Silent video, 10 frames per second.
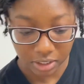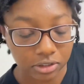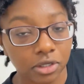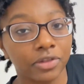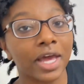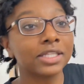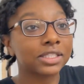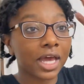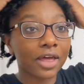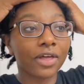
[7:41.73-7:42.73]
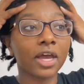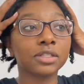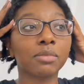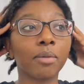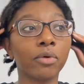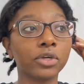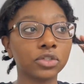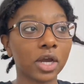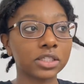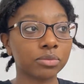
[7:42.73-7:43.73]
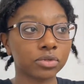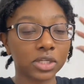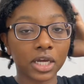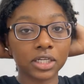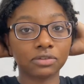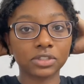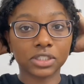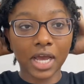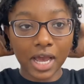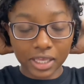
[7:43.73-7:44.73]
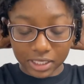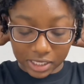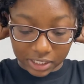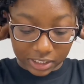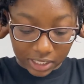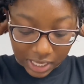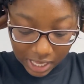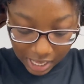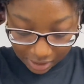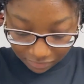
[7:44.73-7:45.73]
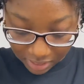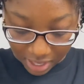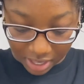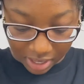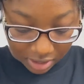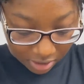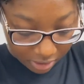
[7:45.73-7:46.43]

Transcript: So that's that. That is my moisturizing protective styling. And then